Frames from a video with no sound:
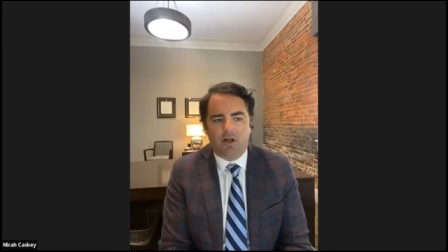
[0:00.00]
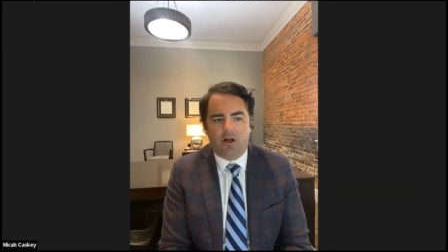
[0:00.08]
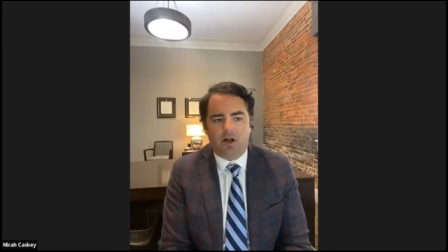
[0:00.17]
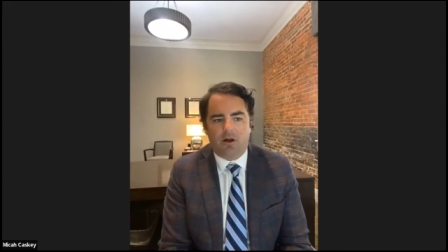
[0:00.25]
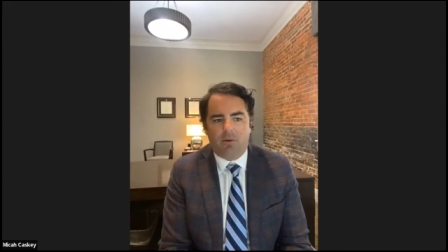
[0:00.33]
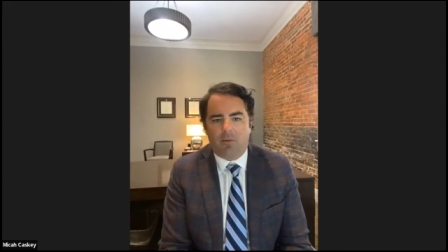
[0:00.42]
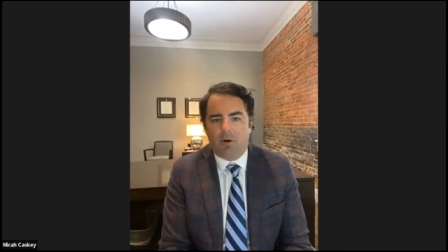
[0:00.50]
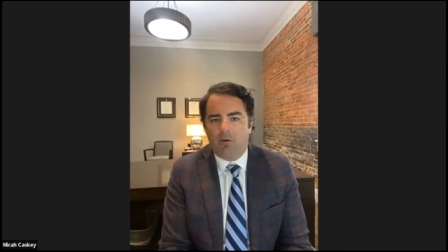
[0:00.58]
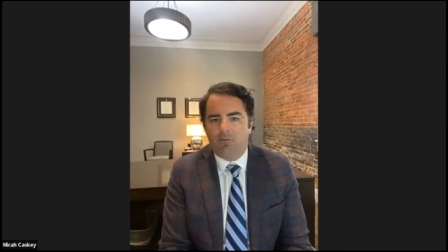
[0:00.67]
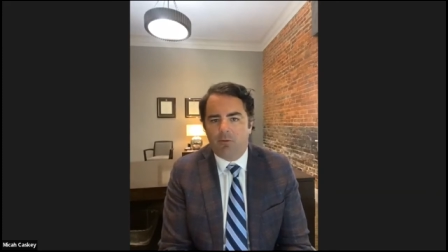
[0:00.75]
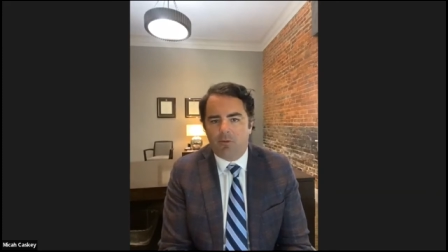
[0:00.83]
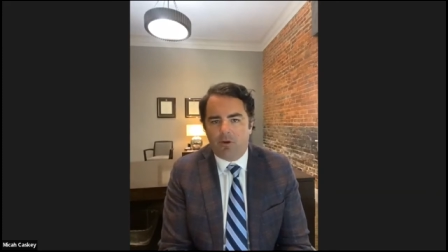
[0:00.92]
Um, I'm
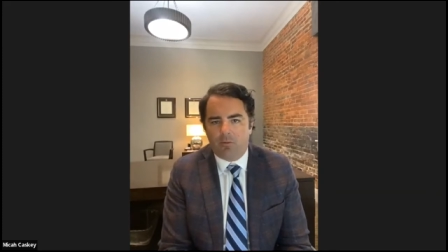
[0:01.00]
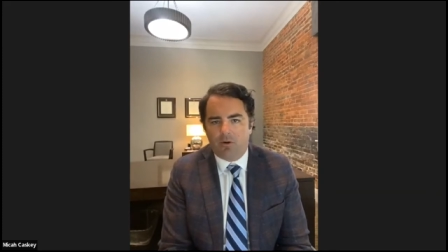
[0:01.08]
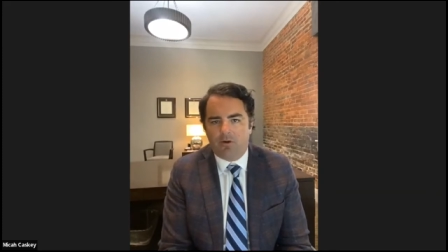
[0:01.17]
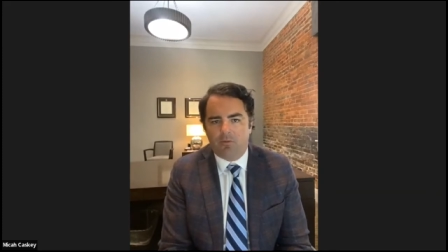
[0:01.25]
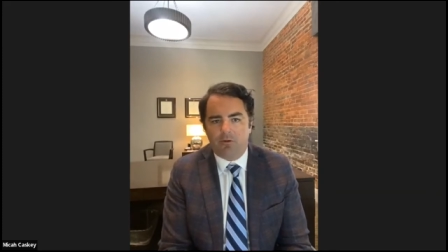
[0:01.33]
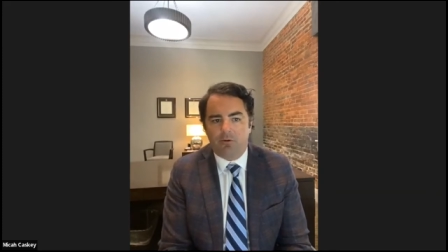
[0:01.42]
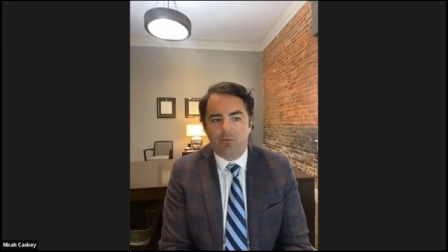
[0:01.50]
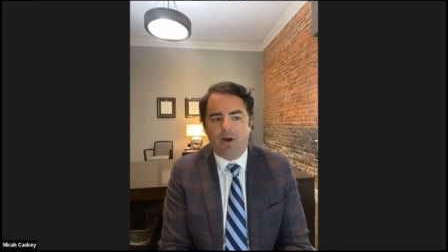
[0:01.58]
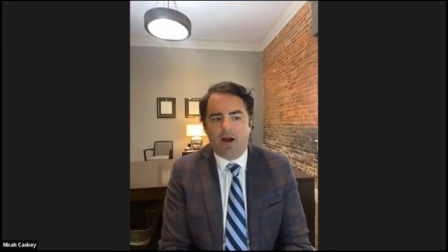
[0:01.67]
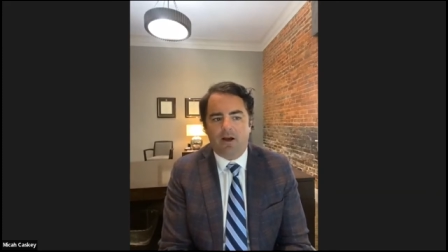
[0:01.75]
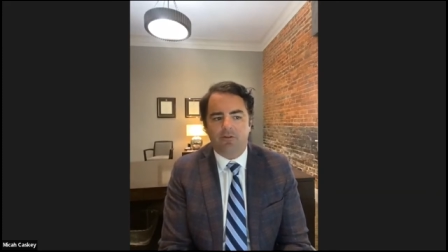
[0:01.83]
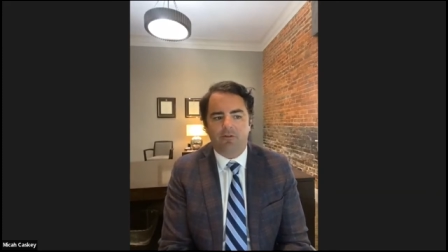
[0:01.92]
hopeful that whatever we do
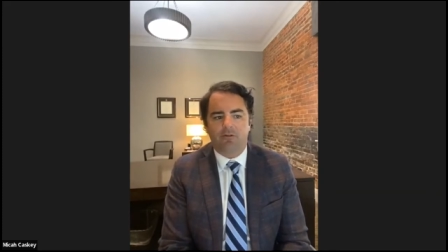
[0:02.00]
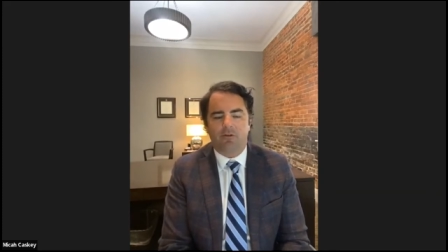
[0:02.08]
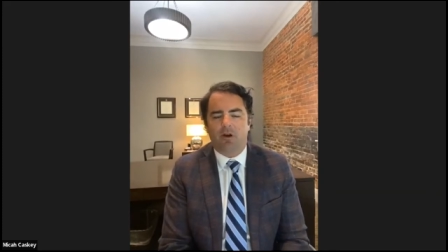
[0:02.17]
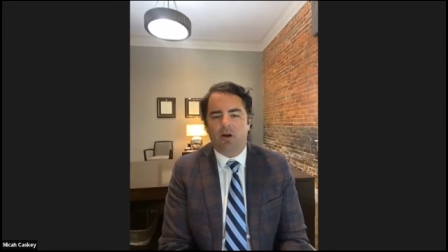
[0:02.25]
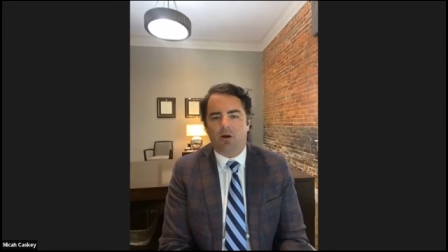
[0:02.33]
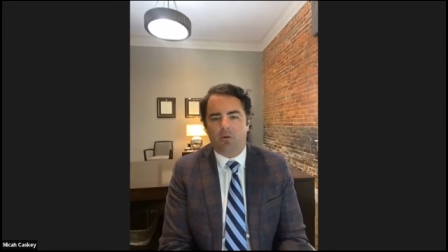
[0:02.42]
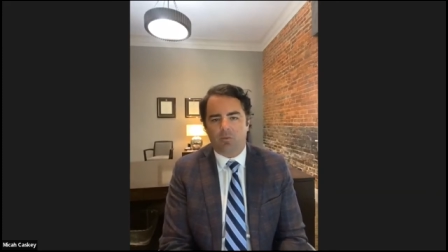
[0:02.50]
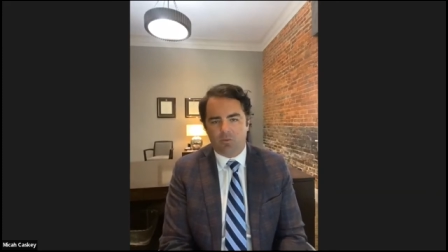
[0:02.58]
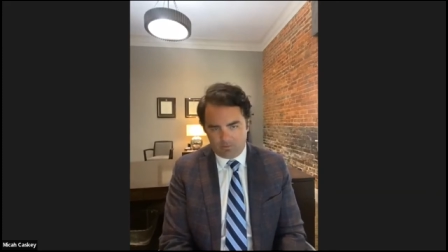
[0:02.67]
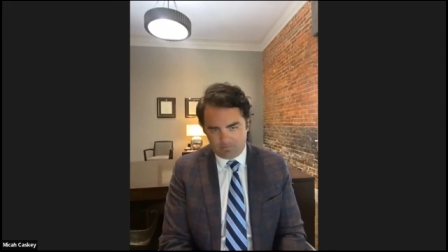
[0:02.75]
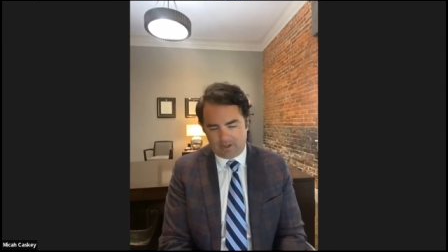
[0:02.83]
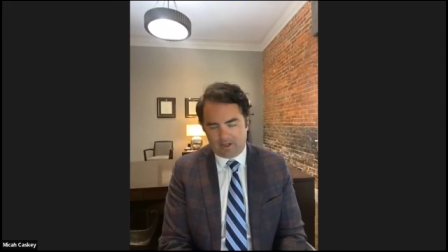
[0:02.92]
pass uh,
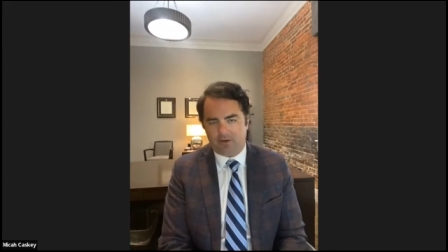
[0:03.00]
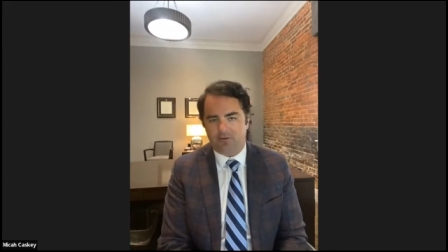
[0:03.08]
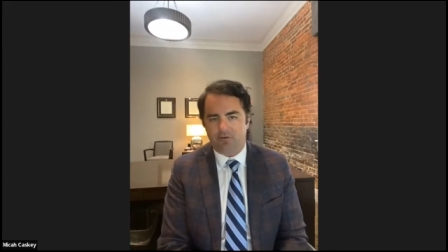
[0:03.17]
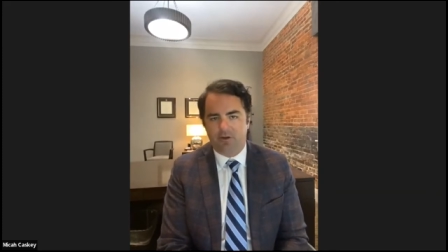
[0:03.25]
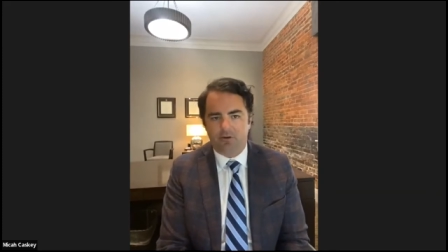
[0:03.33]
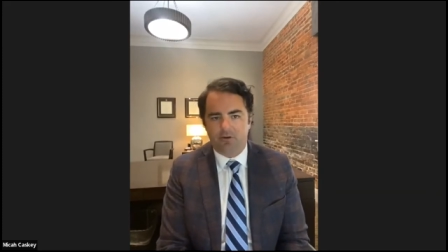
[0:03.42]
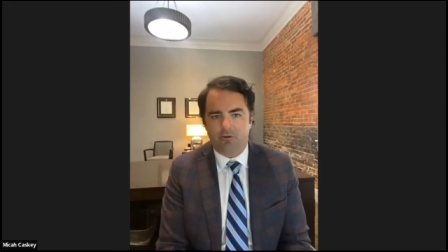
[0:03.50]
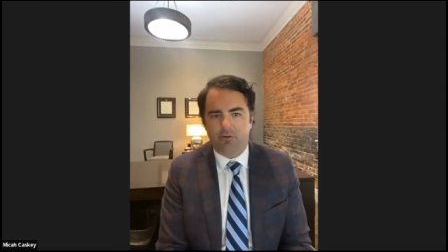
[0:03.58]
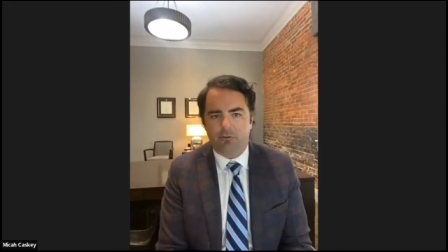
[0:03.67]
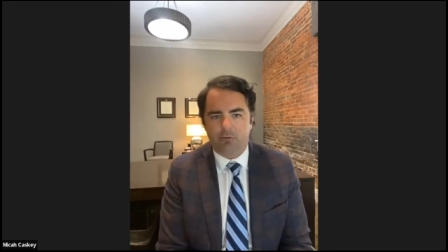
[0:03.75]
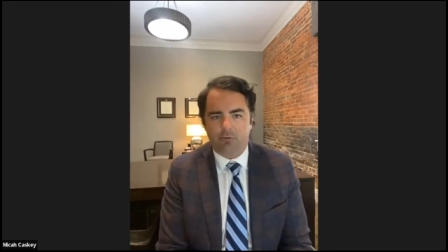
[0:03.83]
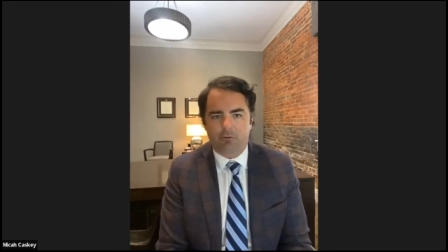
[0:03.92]
will pass
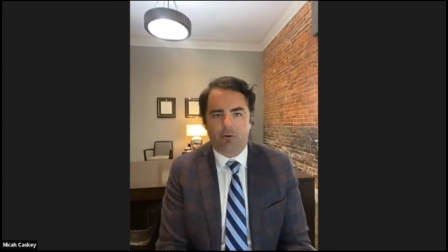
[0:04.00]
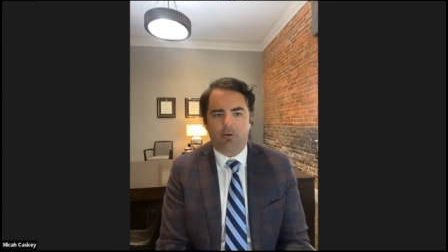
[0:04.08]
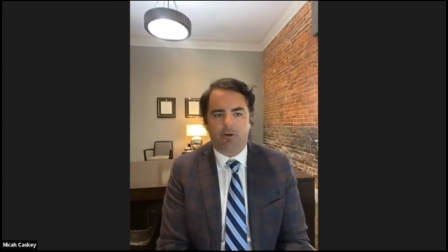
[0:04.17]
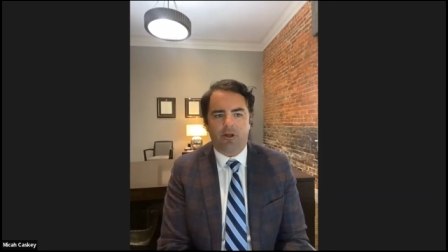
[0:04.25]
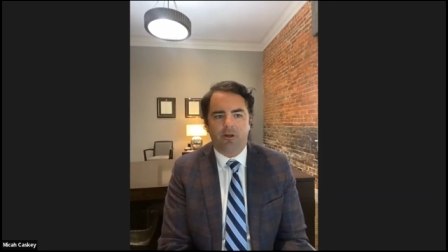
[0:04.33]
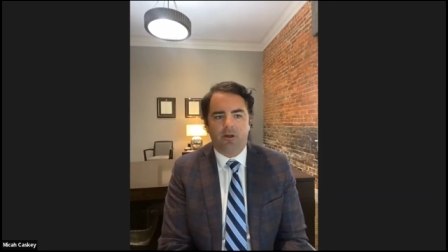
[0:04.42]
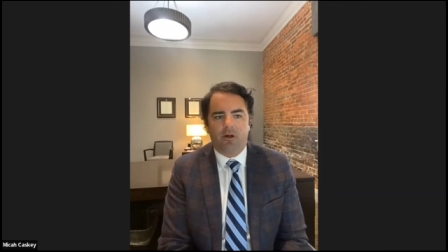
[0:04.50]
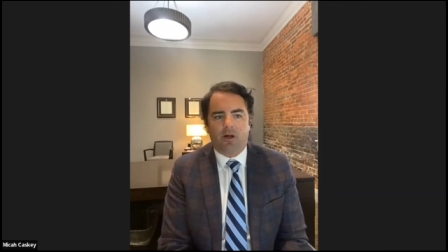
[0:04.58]
judicial scrutiny,